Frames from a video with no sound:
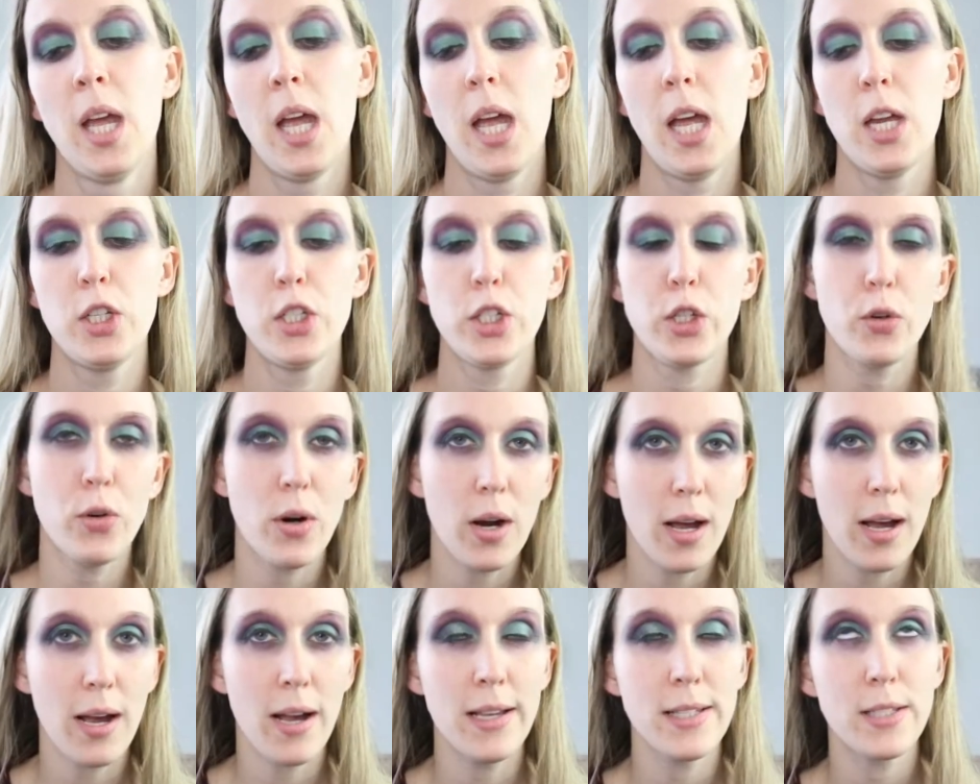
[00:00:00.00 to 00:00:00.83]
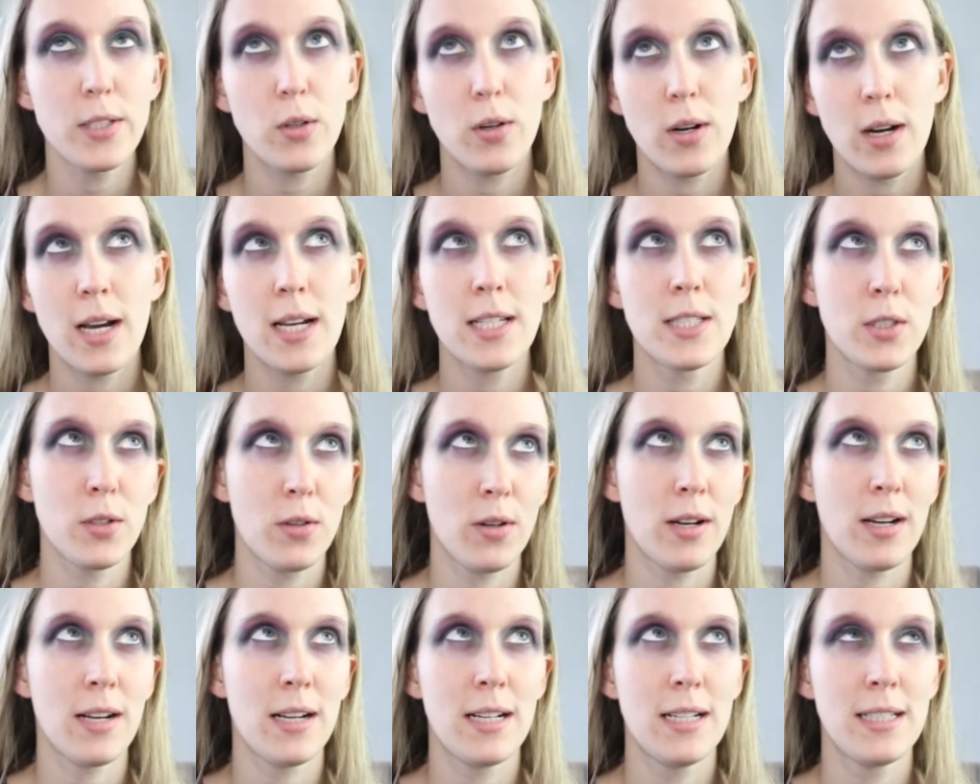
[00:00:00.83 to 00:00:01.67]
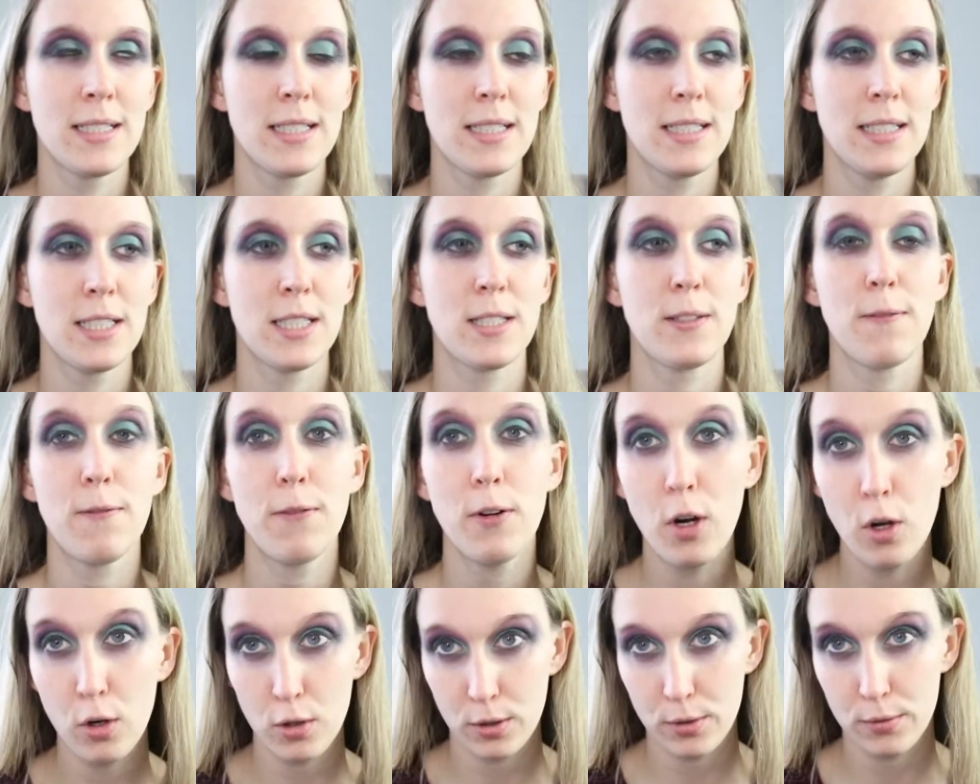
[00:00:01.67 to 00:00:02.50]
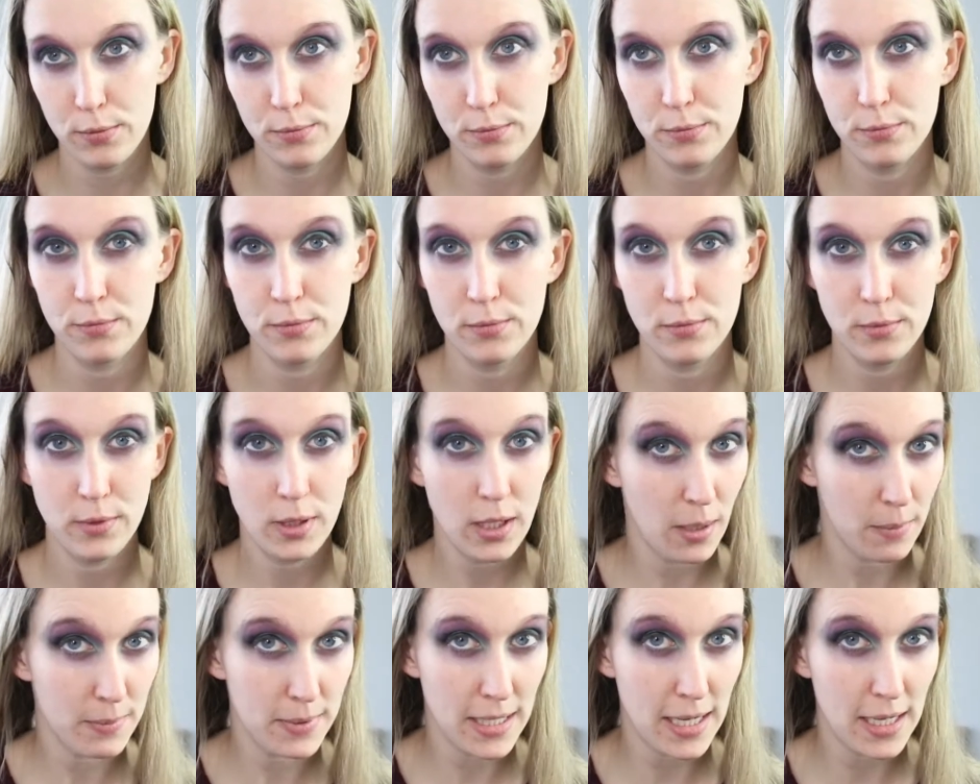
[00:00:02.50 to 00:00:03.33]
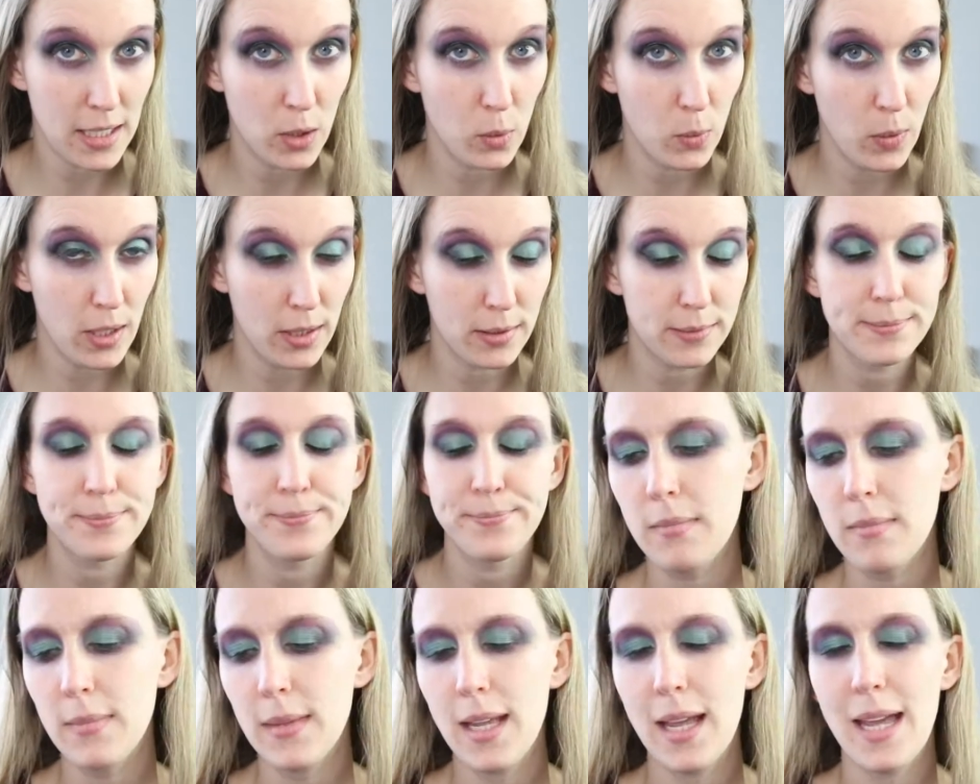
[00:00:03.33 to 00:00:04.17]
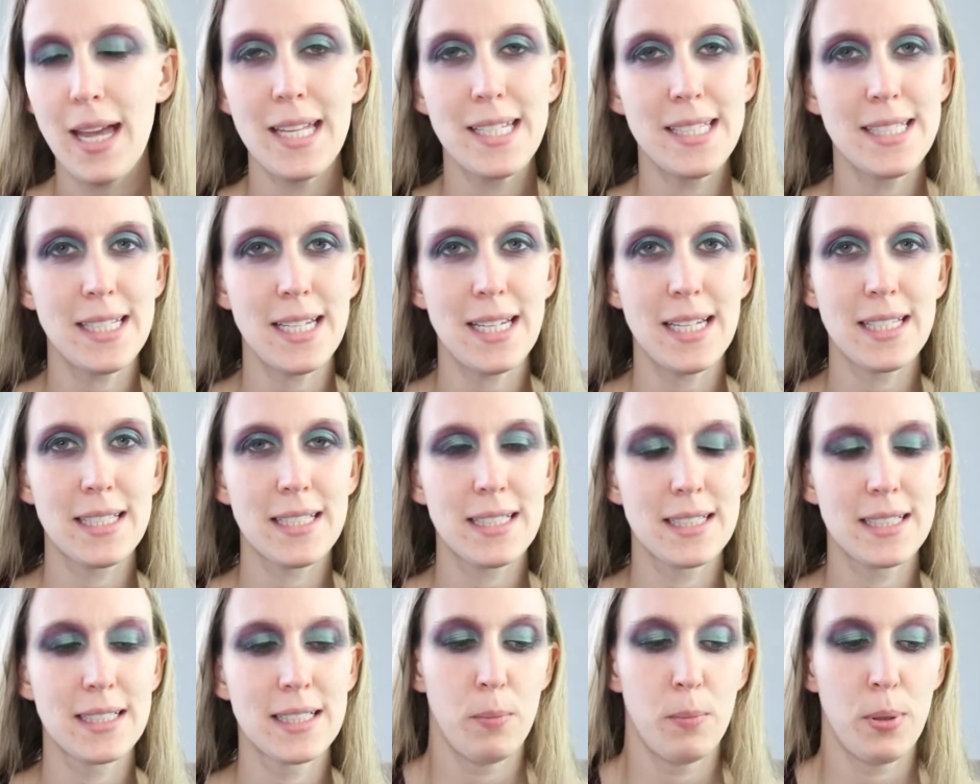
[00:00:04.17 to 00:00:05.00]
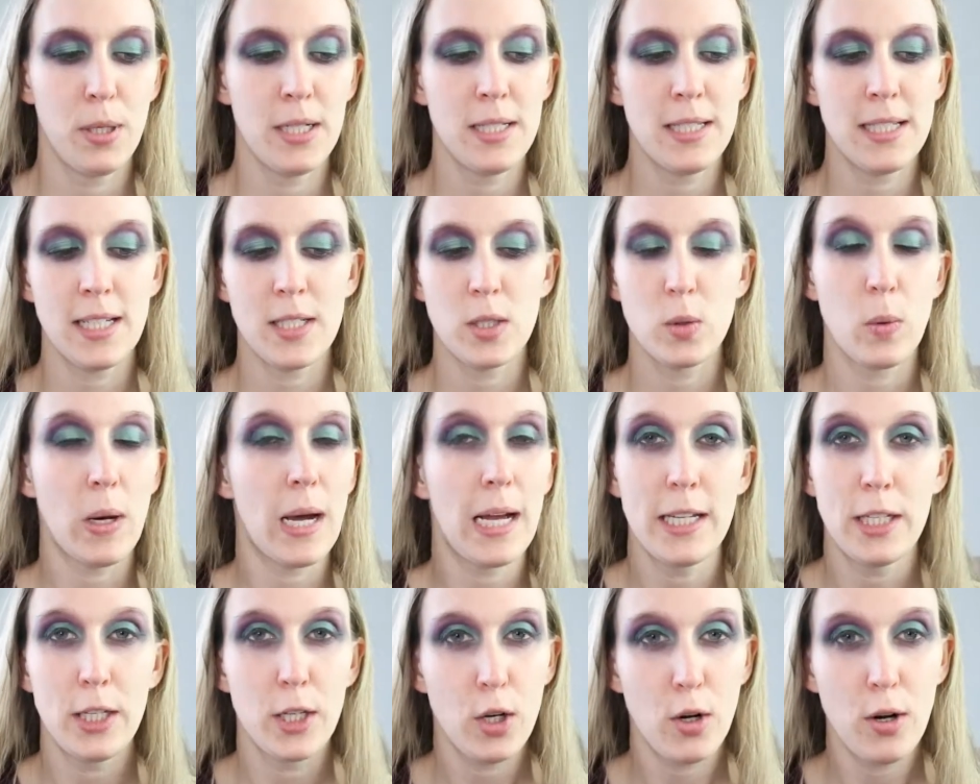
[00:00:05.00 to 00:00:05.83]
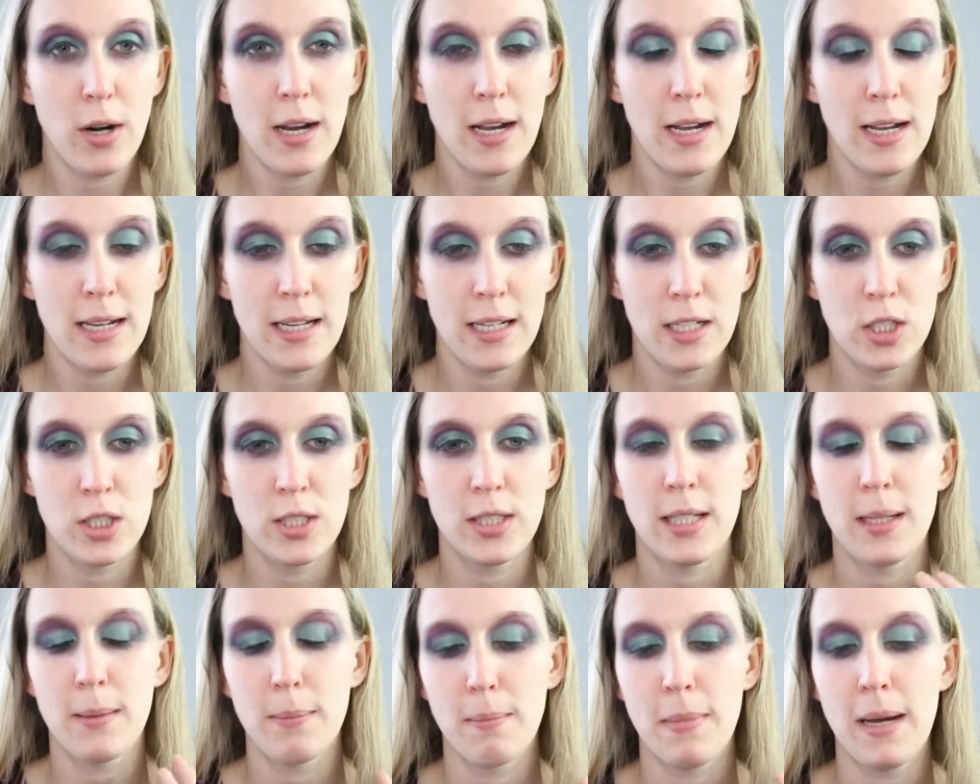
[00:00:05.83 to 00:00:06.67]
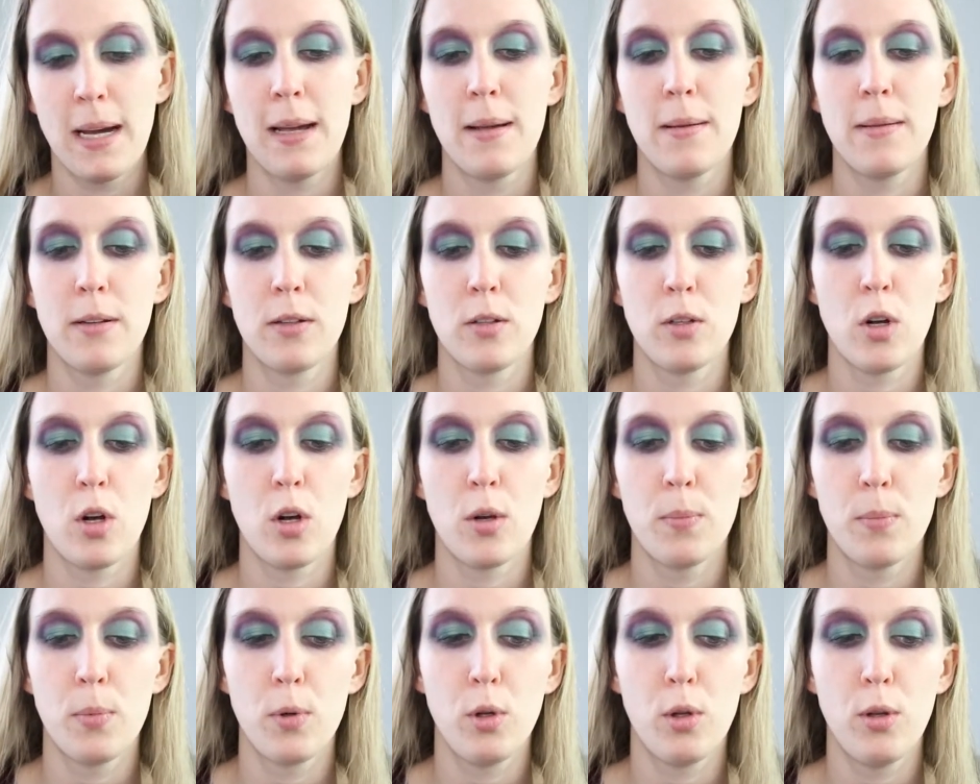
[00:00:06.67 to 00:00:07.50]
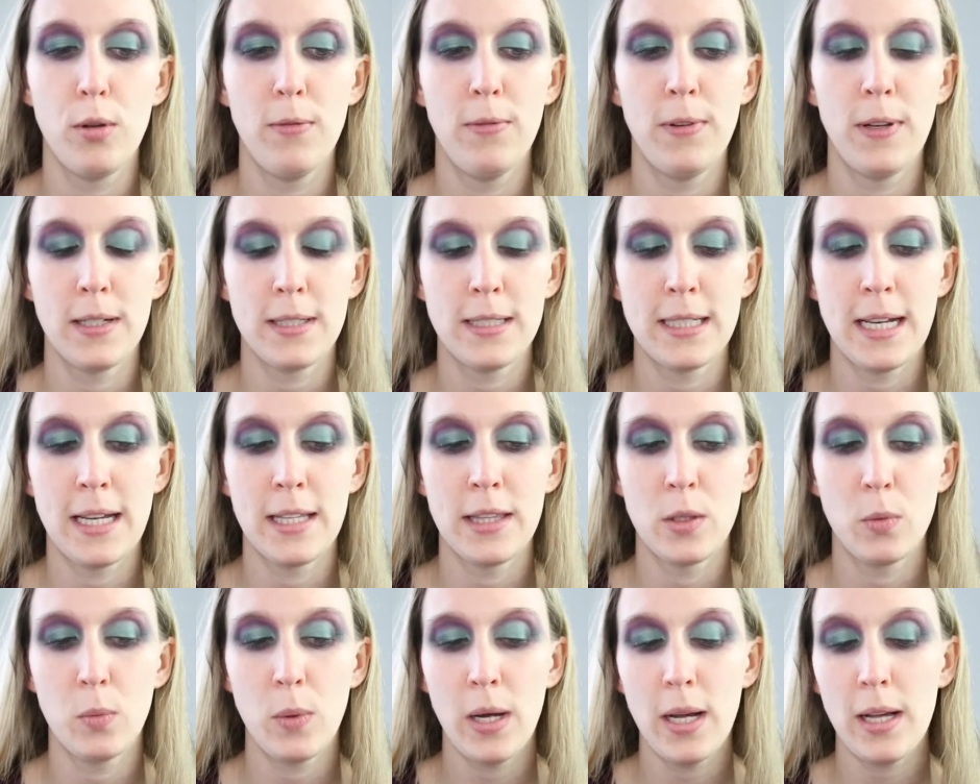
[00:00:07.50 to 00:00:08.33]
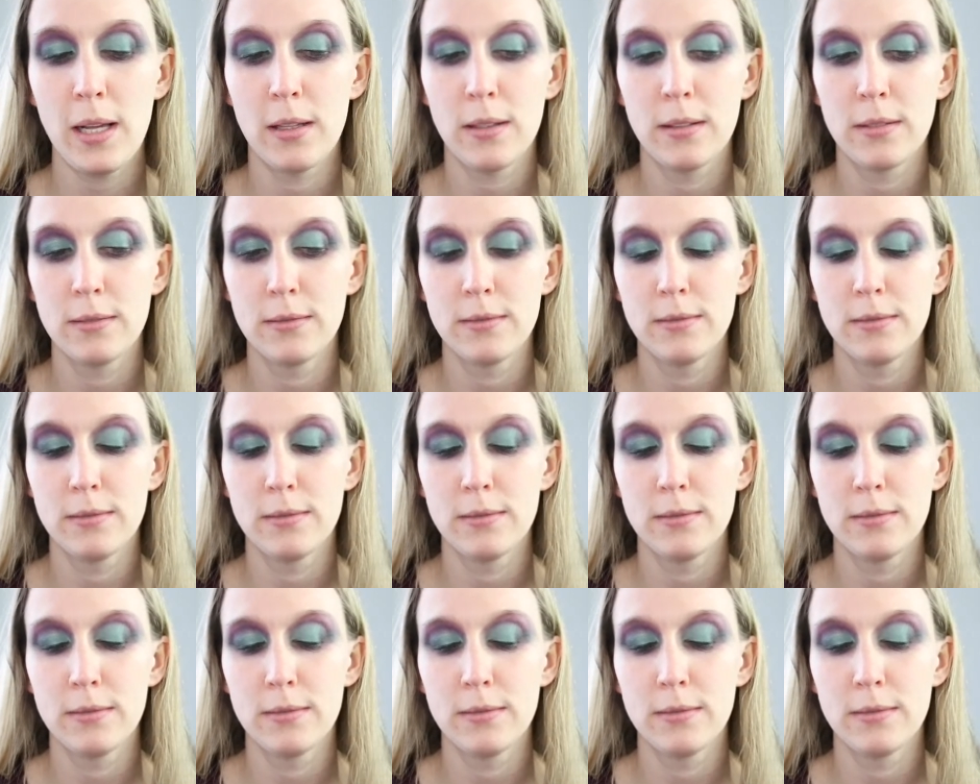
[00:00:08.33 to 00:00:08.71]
And she cries and cries and cries, and this frog comes out of the well and says, "Princess, why are you crying?" She's like, "My gold ball fell down the well."